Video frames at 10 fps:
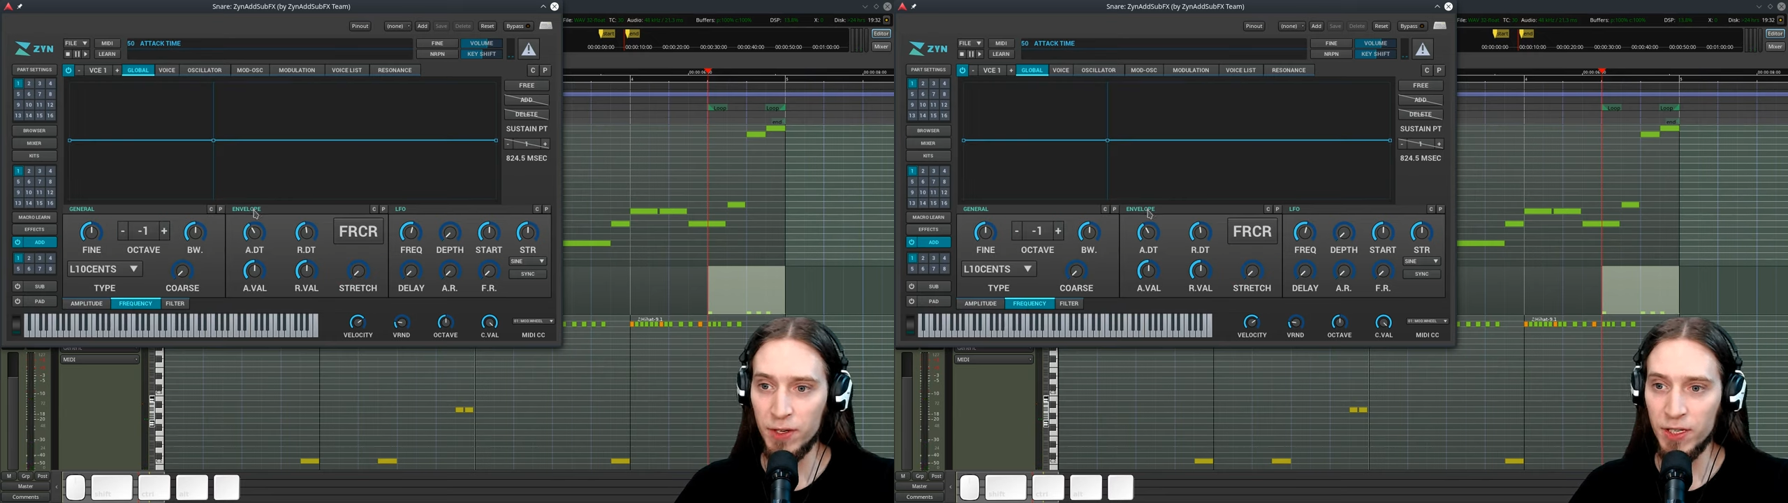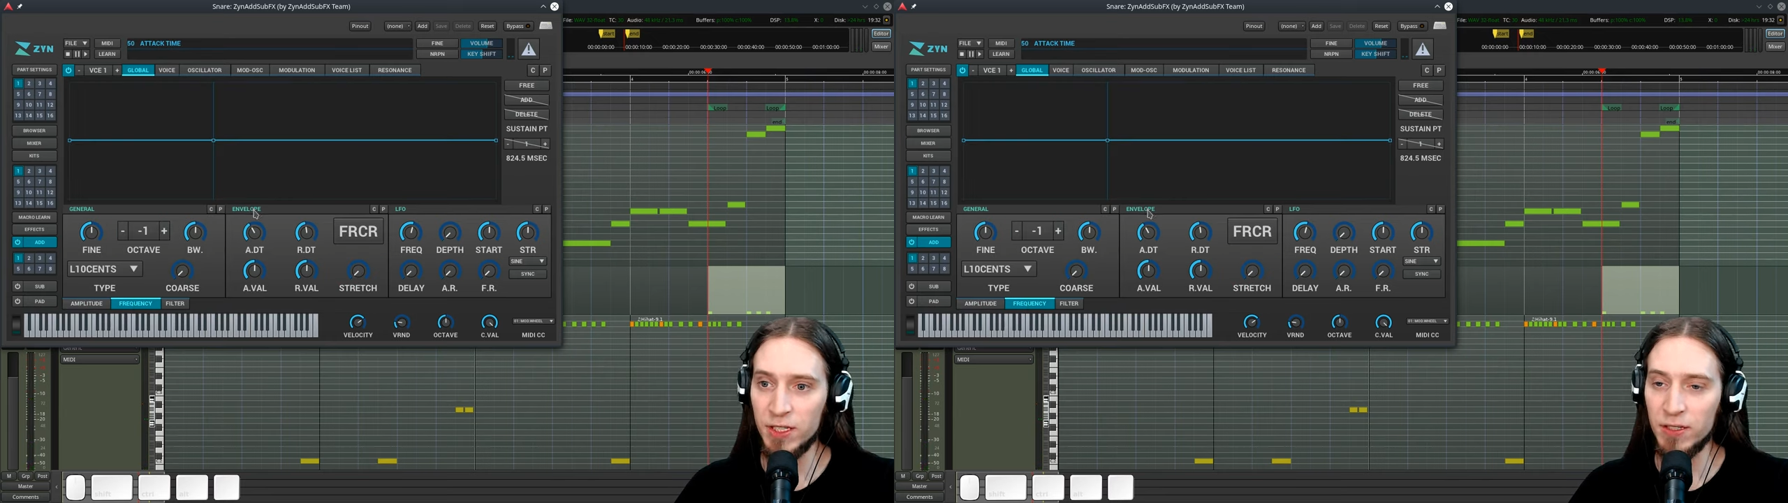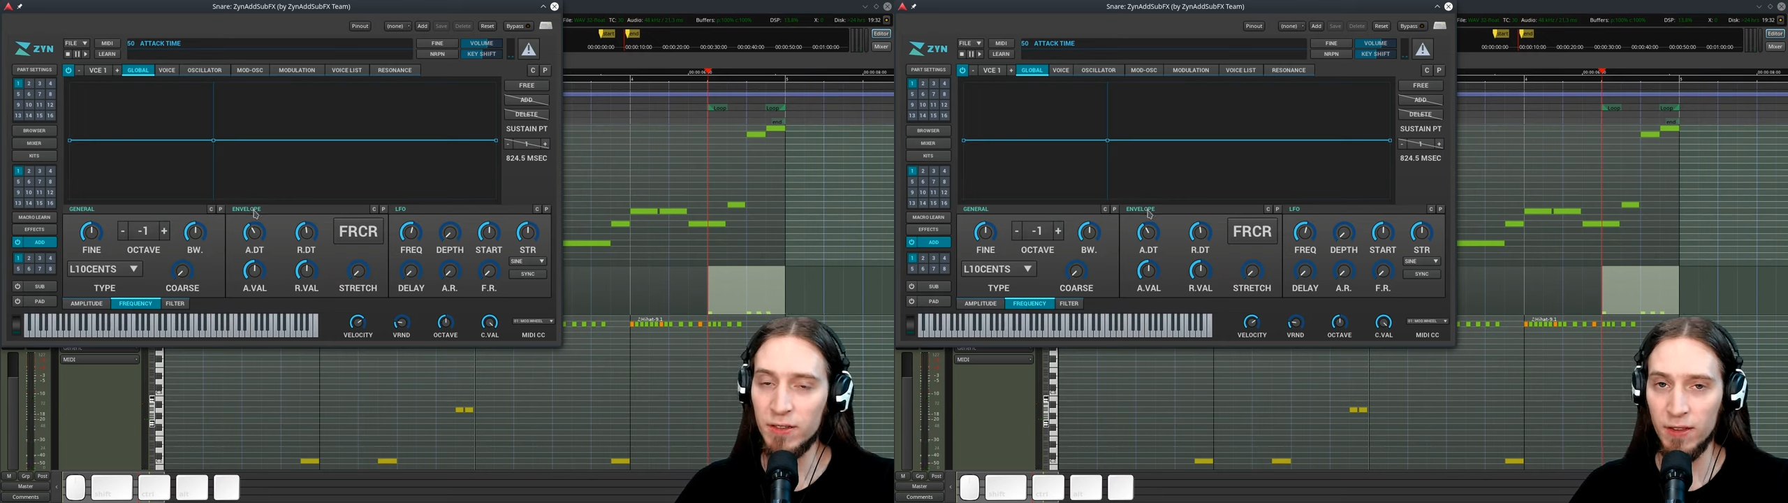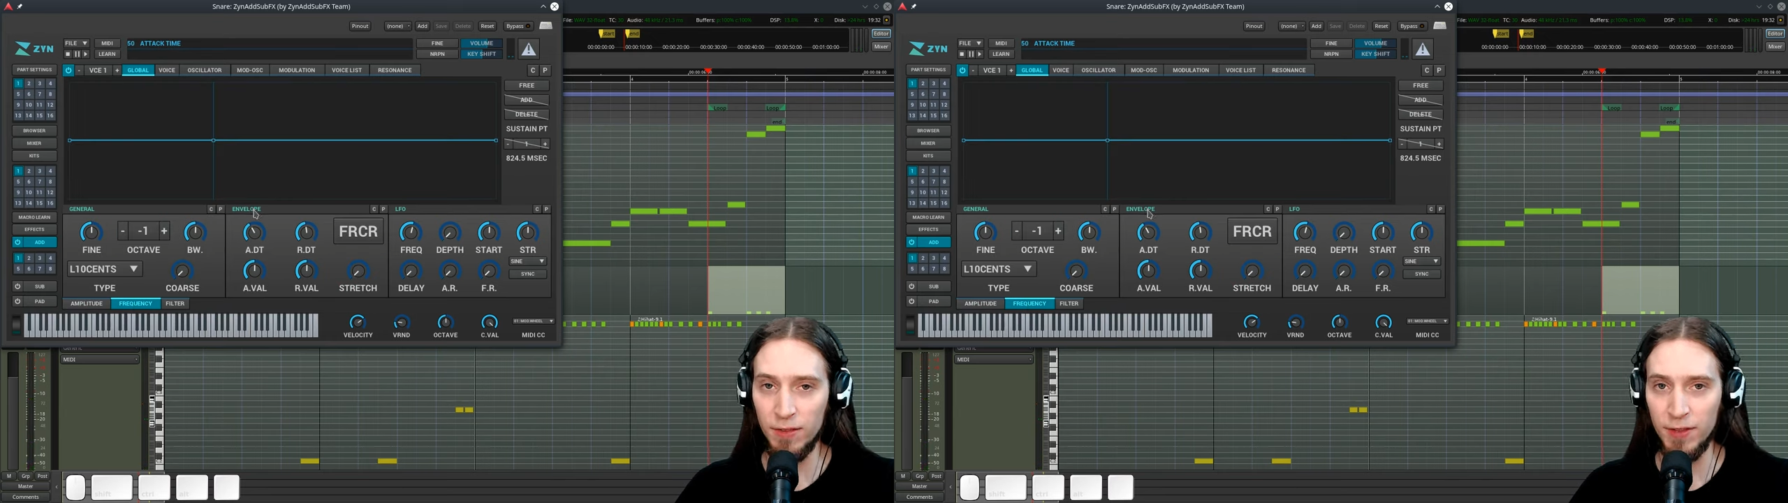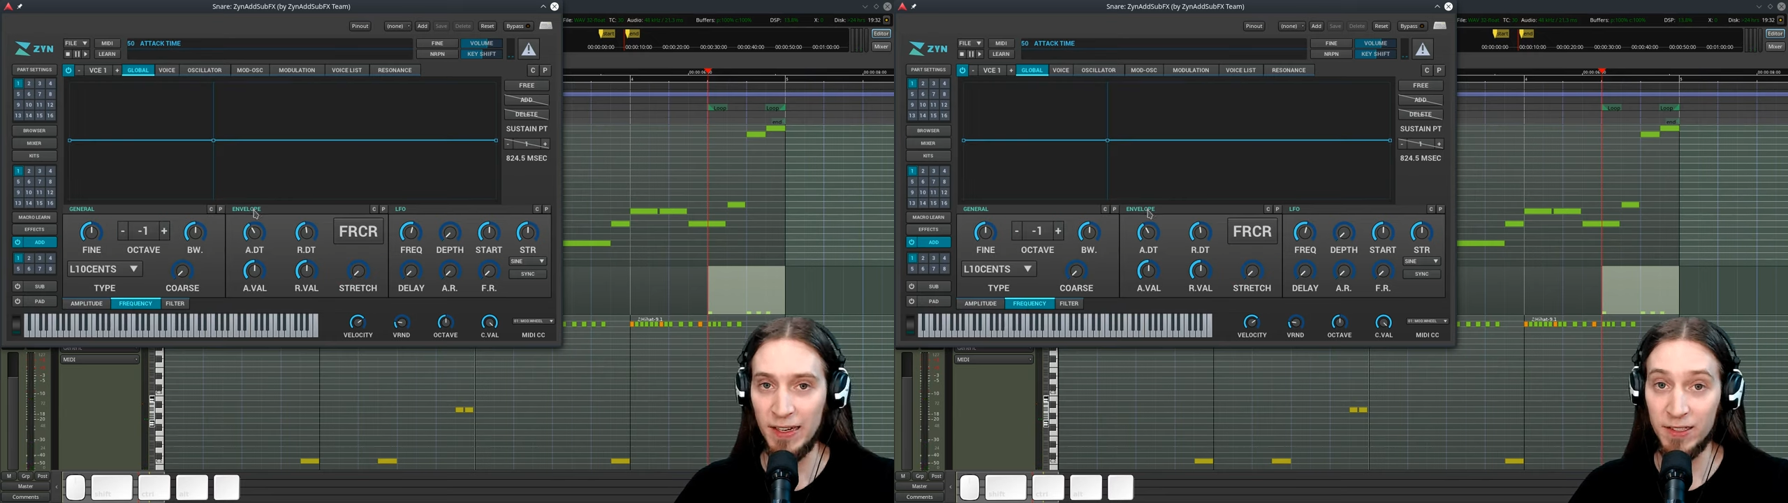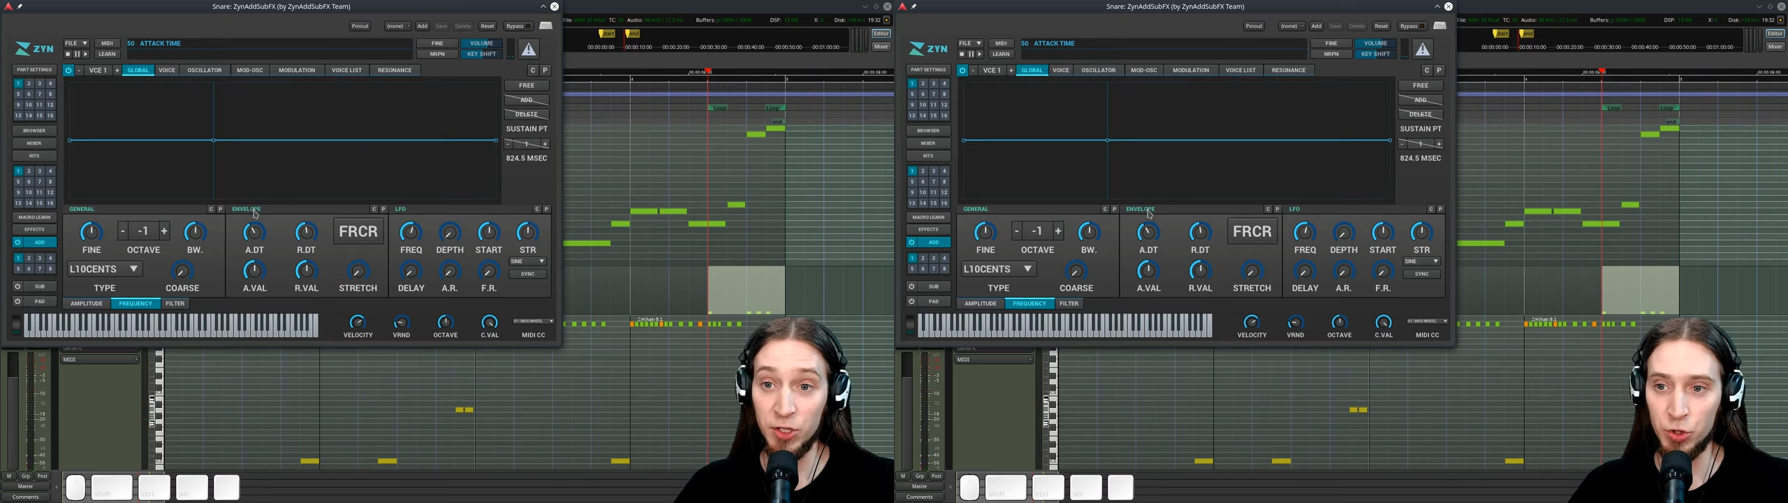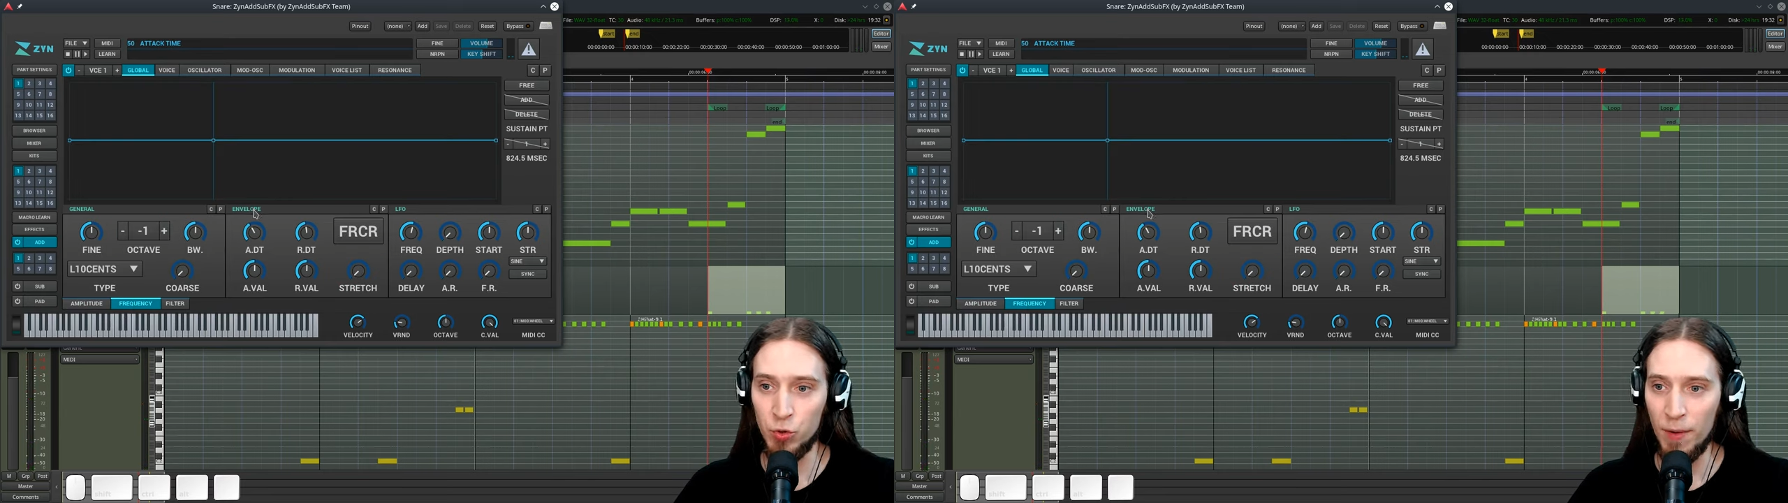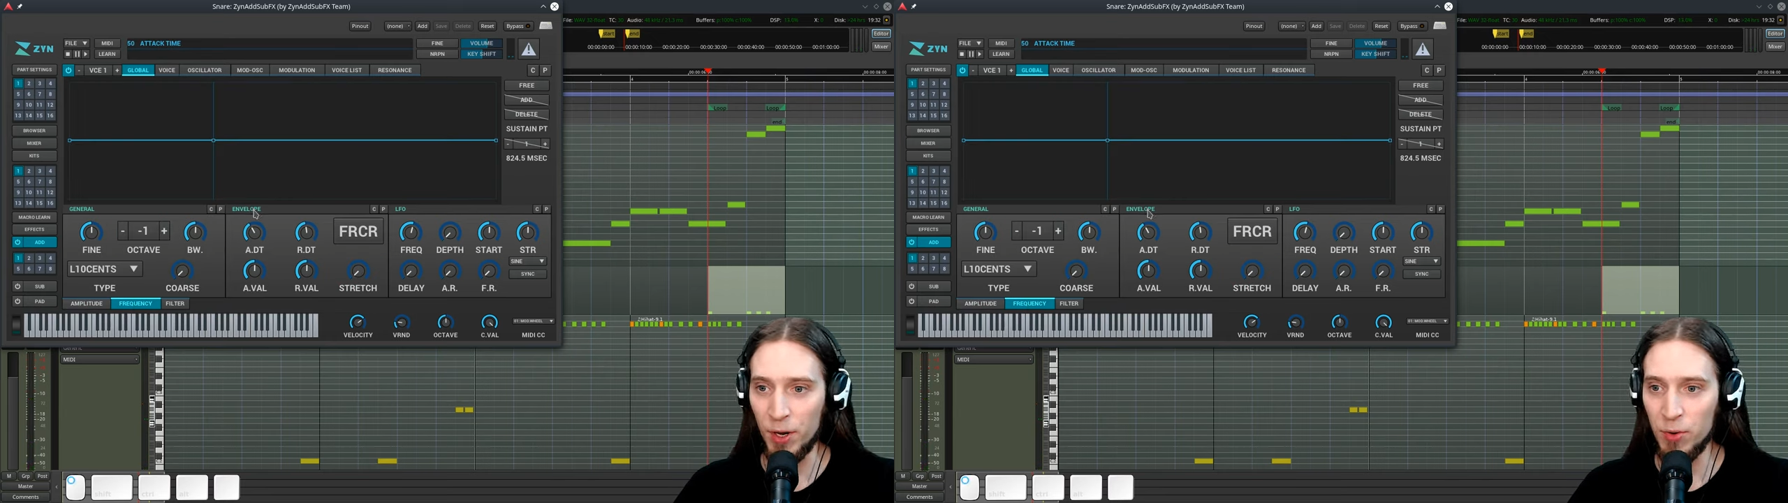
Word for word: it that drum